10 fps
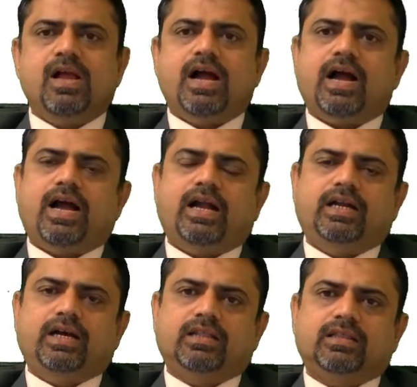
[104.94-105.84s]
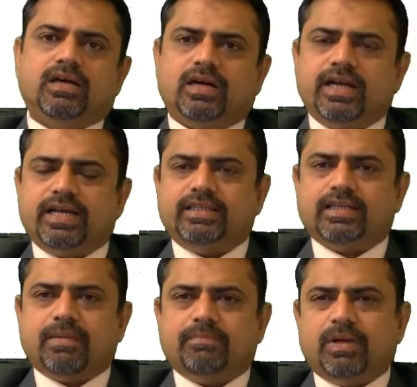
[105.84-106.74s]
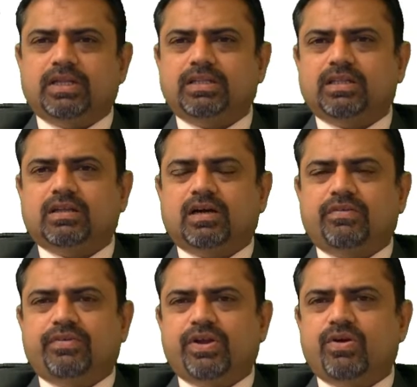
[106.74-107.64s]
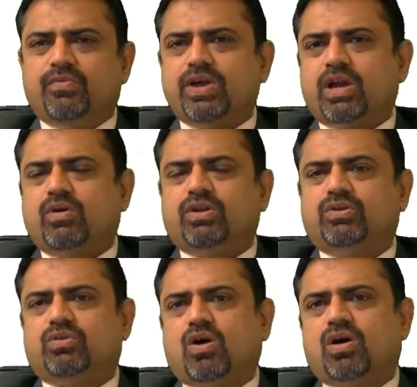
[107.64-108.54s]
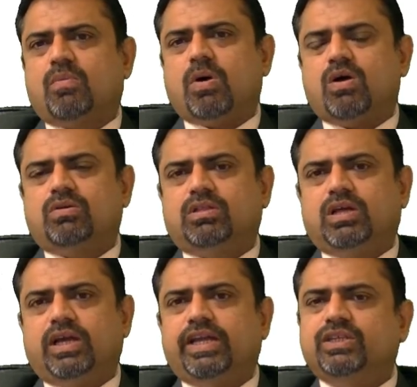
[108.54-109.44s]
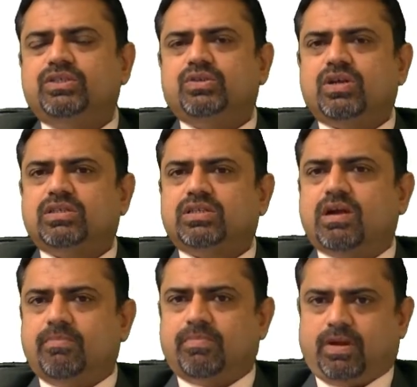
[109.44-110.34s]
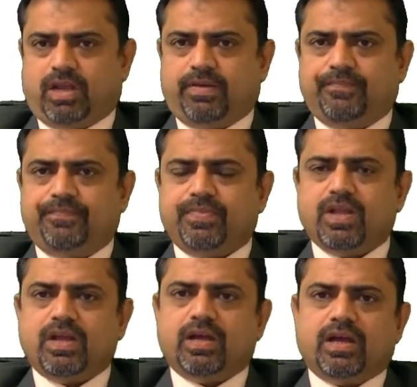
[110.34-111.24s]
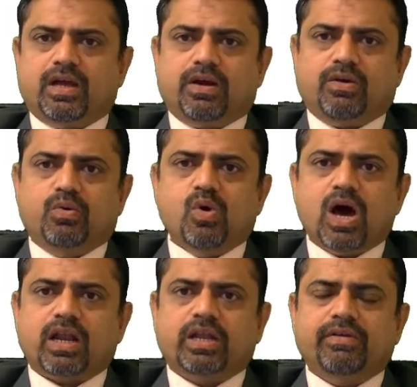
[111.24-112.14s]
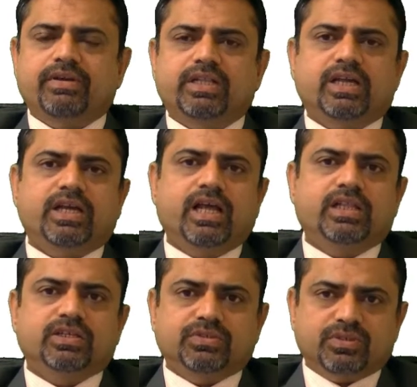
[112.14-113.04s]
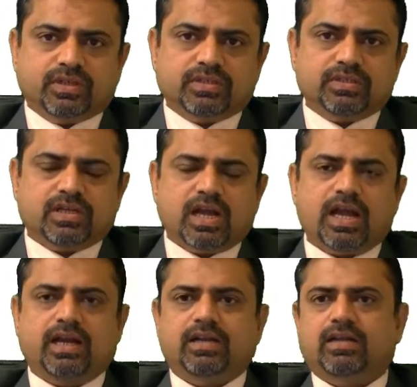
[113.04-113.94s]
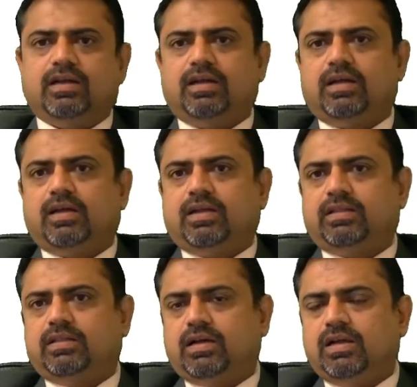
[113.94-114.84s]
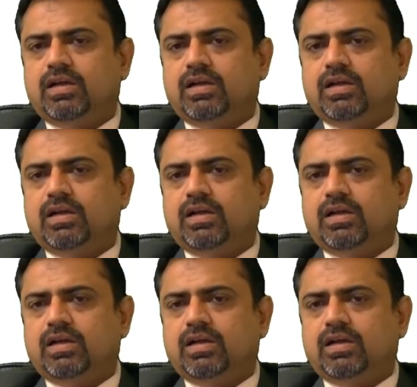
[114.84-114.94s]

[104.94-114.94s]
And third example, in the third video we are going to talk about the insurance company who are giving the health insurance, and the